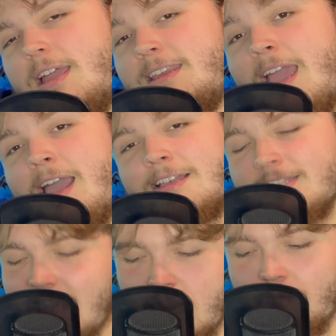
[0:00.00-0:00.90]
And yeah, his
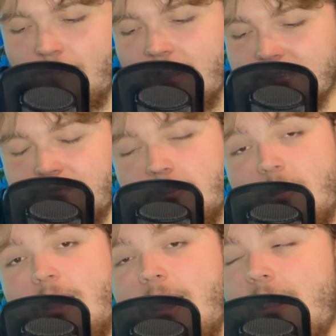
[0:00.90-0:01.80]
sacrifice, even though
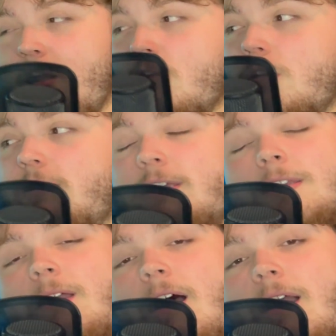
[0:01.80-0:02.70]
I hate how early
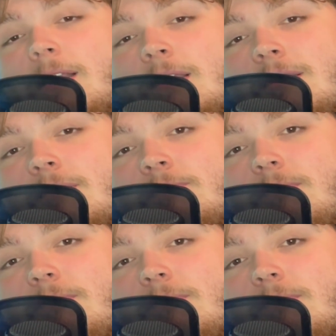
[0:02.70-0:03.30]
he died, is